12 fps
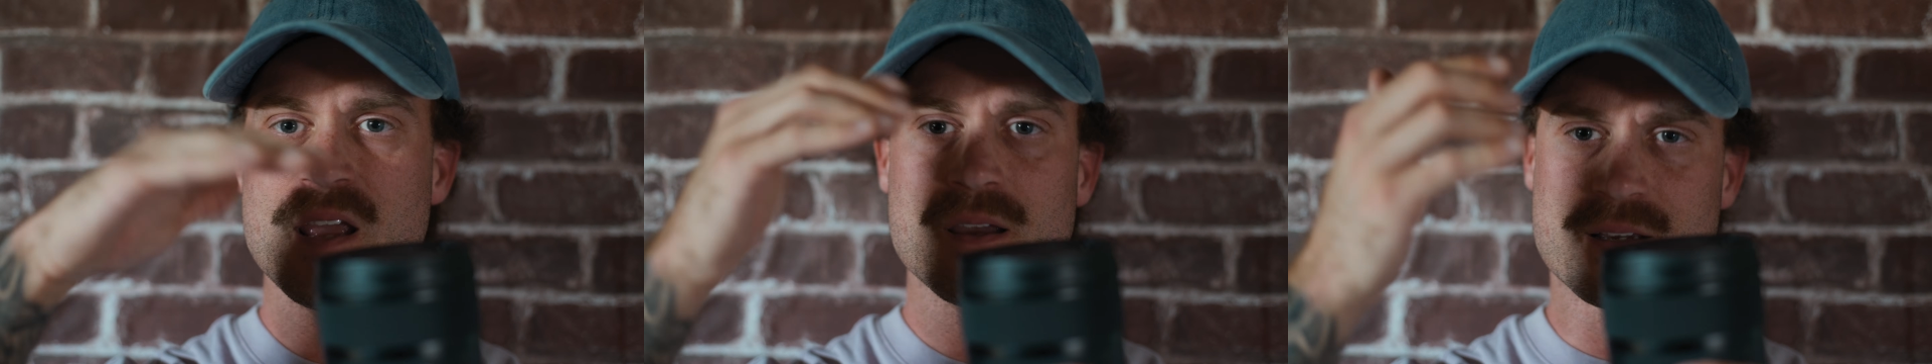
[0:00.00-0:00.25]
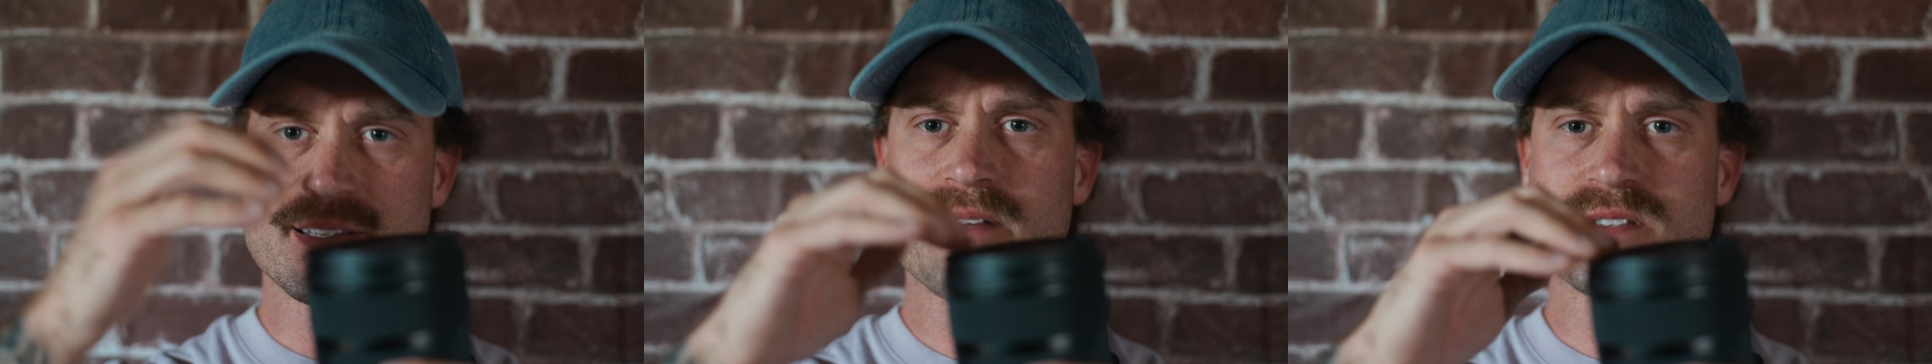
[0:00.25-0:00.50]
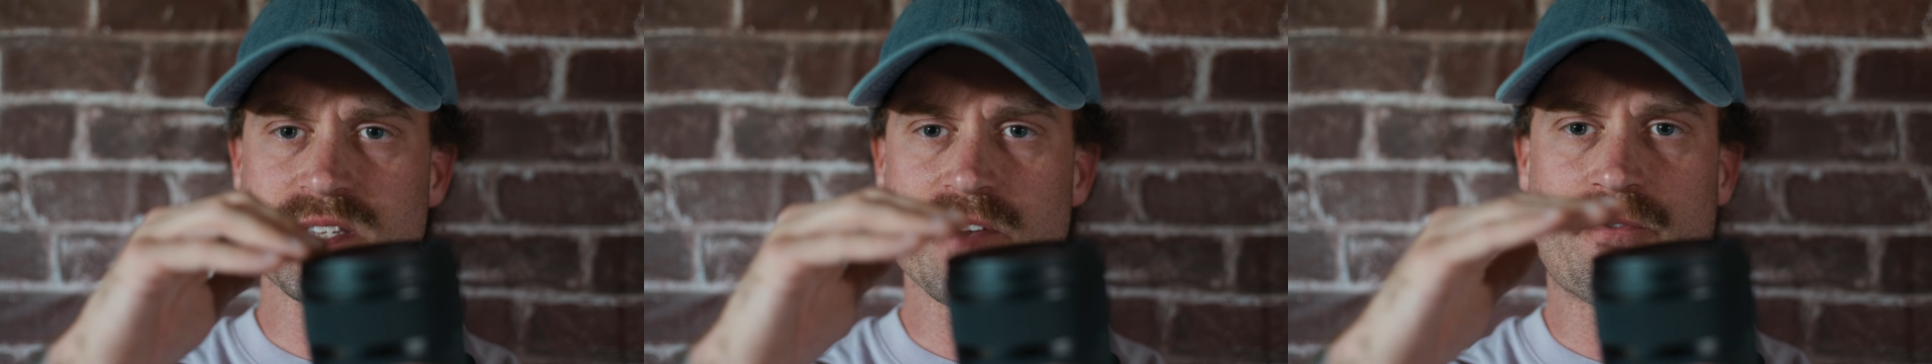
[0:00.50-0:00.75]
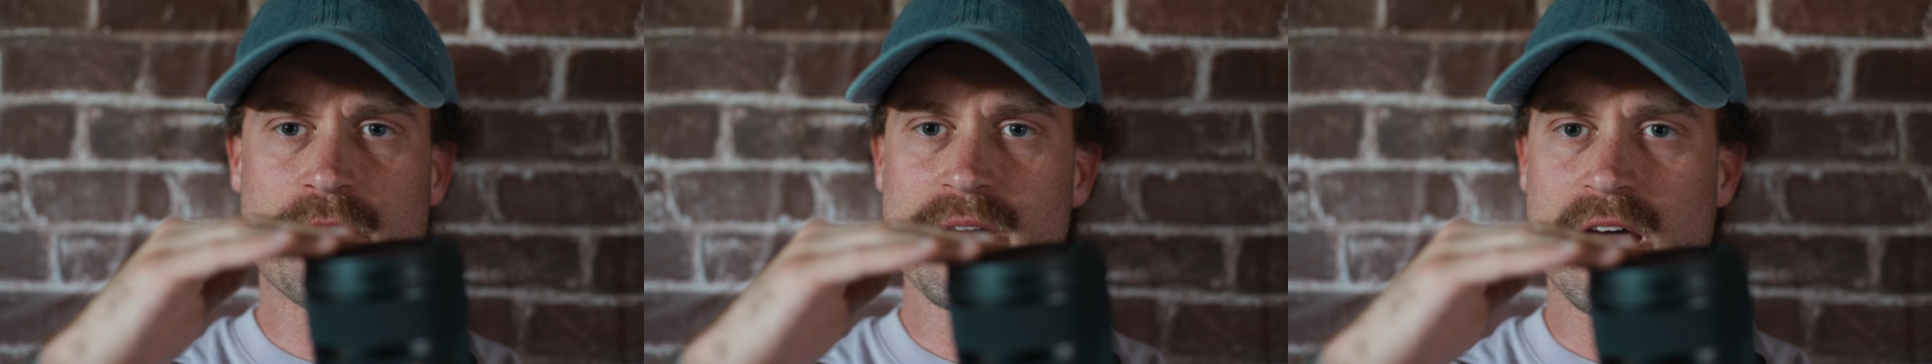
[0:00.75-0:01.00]
because obviously the
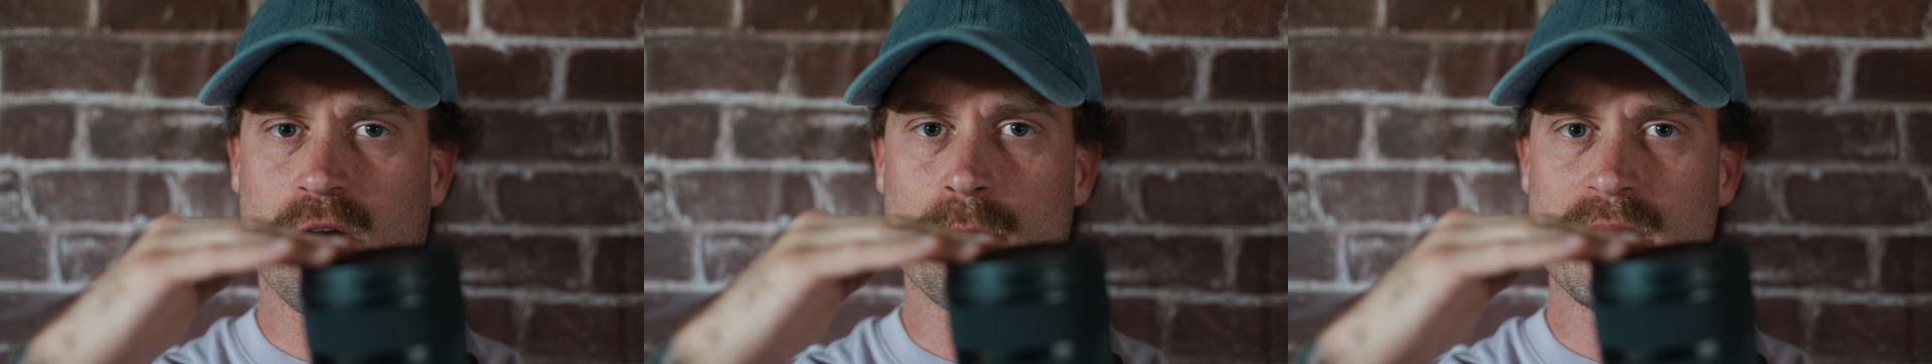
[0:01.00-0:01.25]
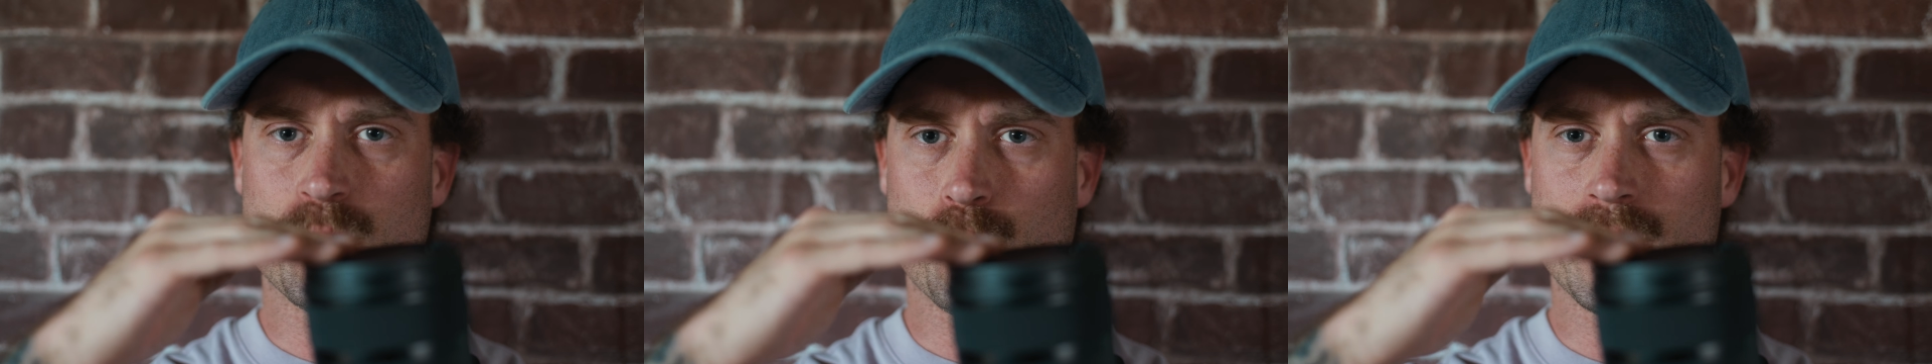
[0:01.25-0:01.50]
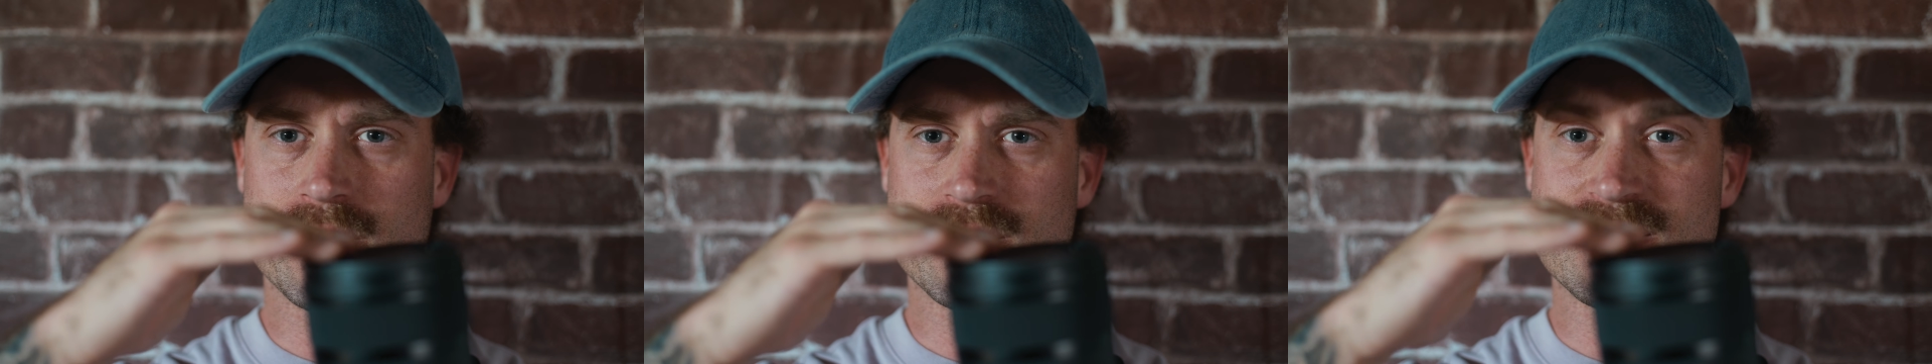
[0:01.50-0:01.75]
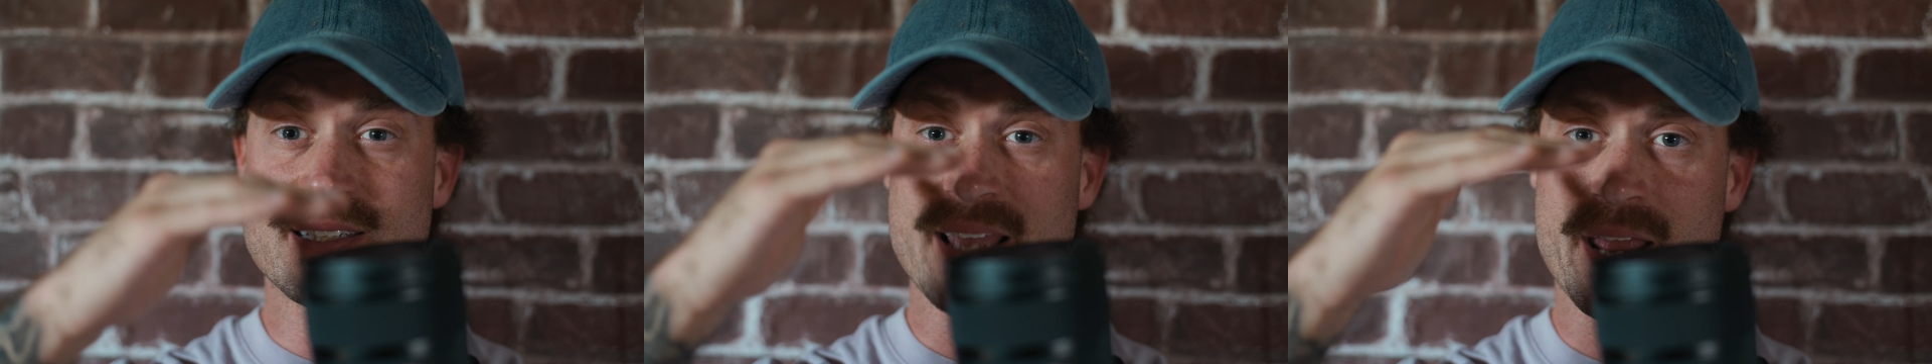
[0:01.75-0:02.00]
front element would
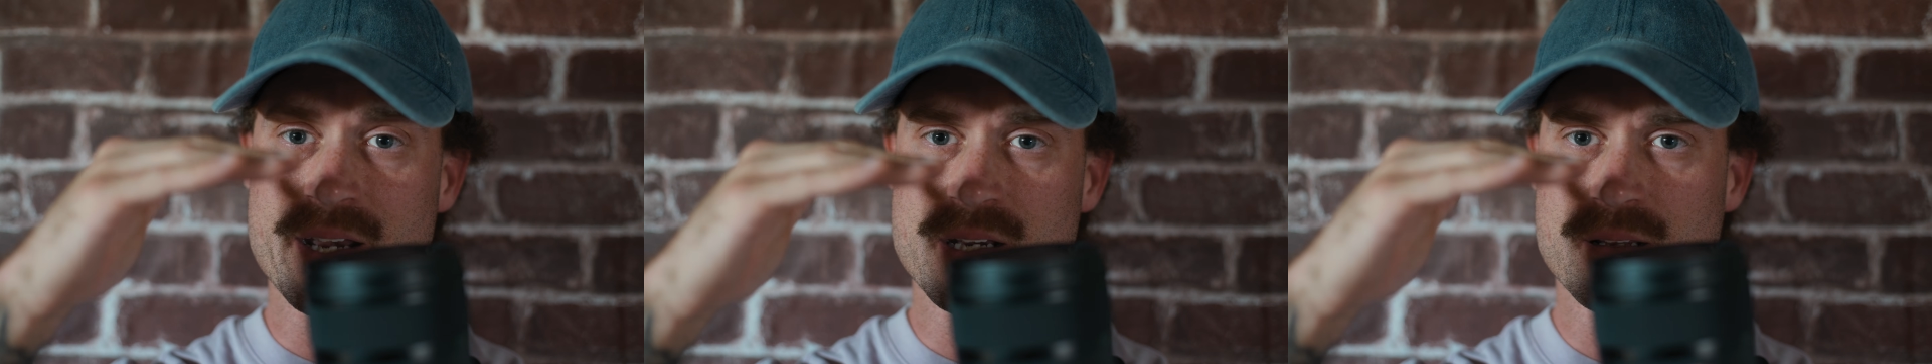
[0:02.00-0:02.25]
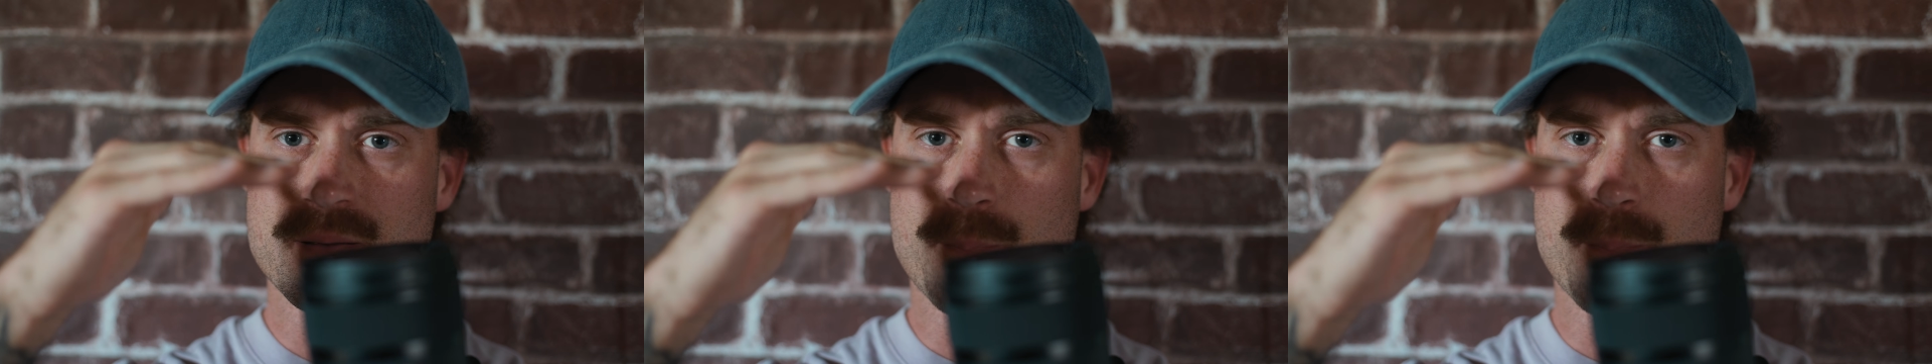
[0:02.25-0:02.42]
extend